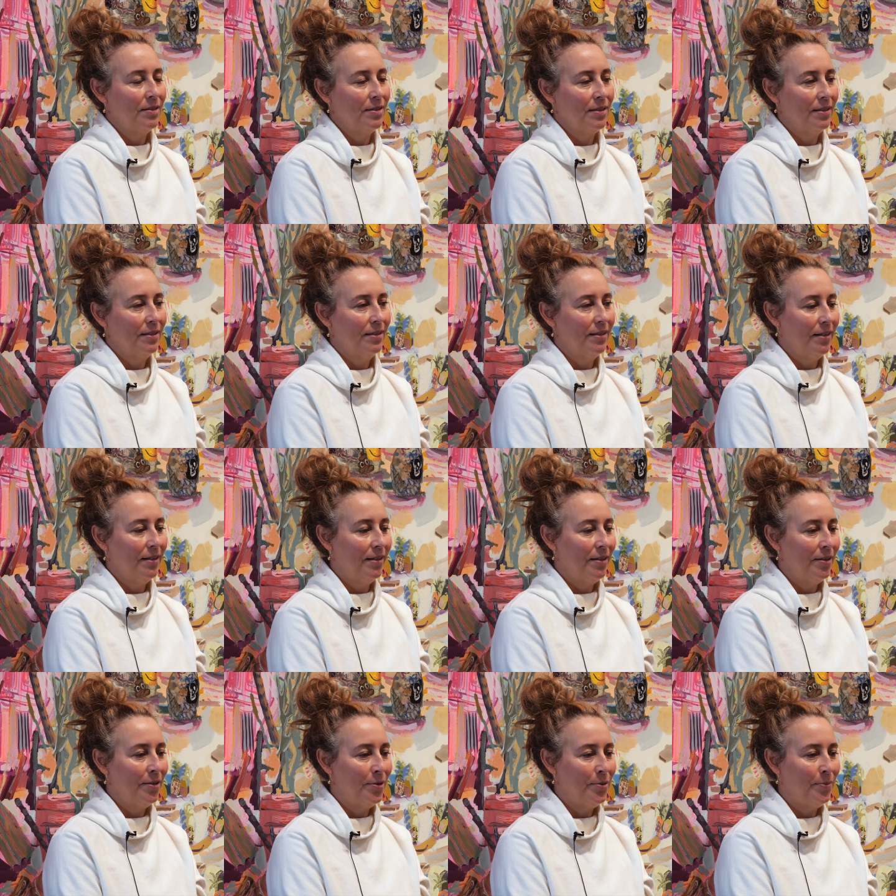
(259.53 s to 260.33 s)
that
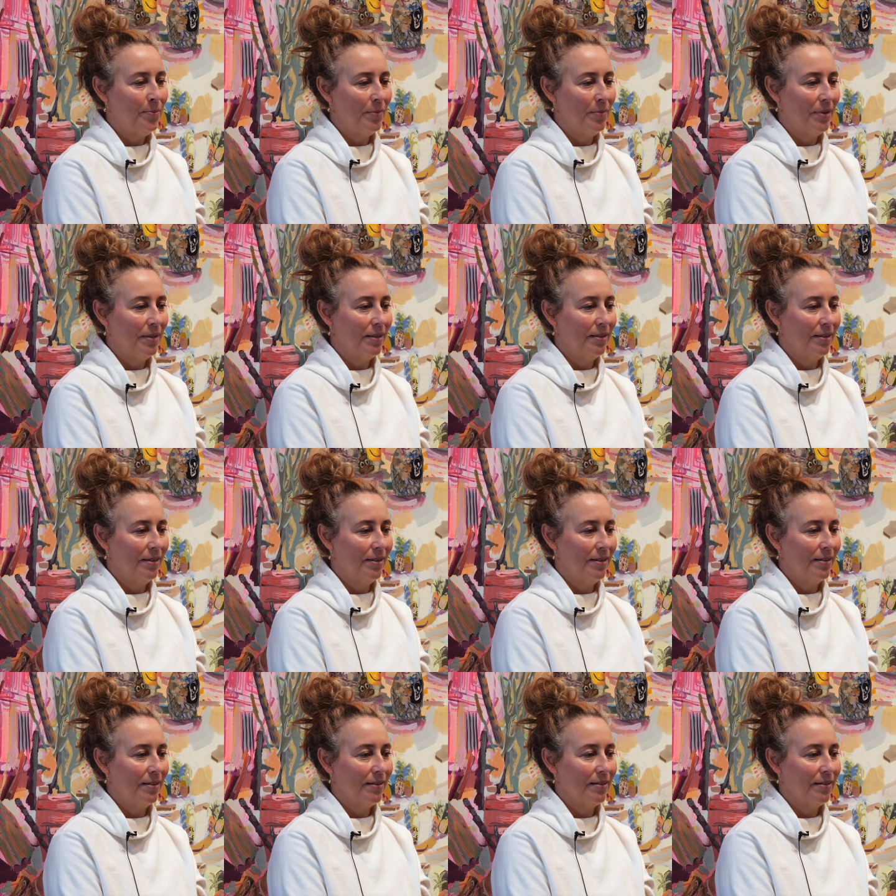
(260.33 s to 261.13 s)

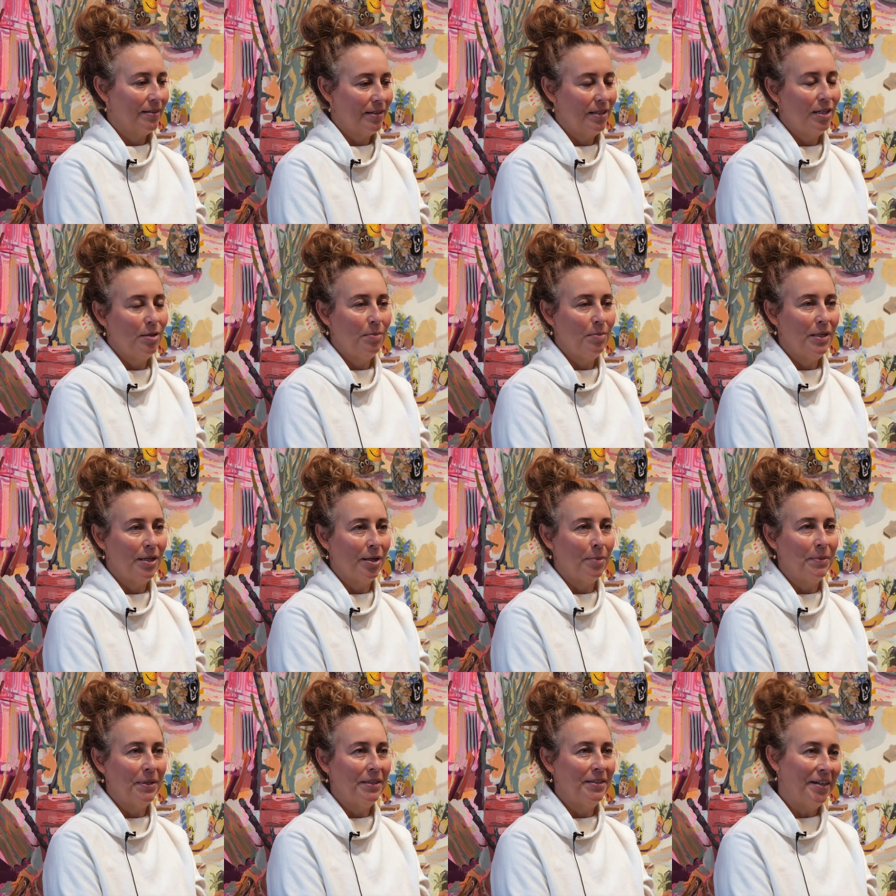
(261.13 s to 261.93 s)
keep me
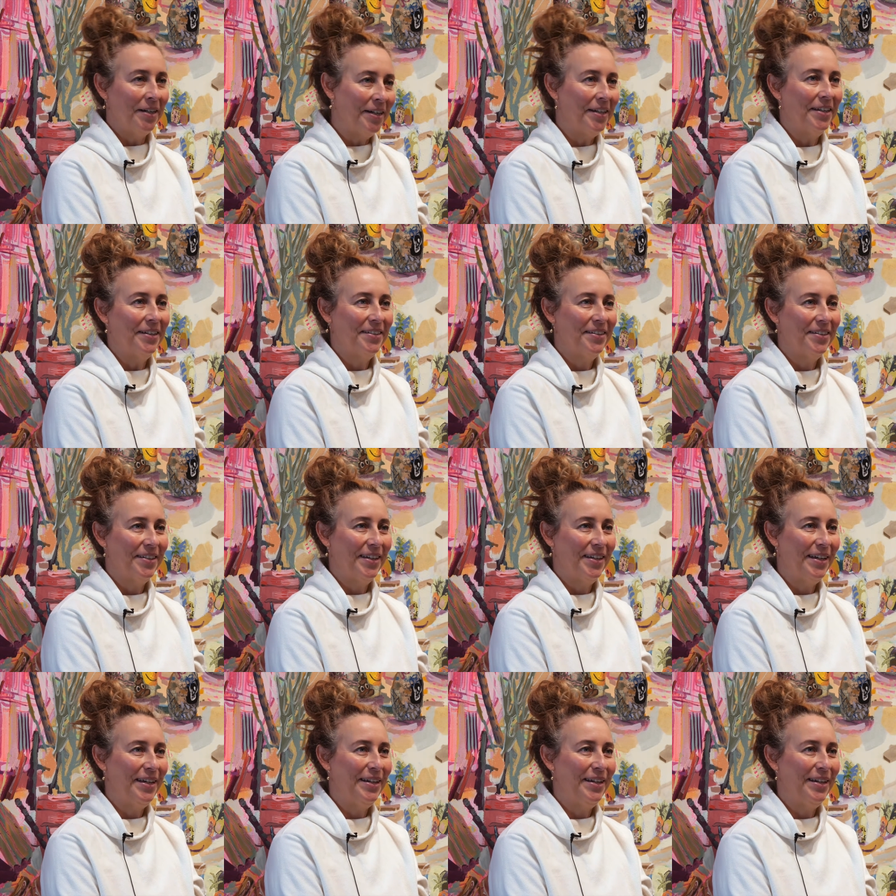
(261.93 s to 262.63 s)
up at night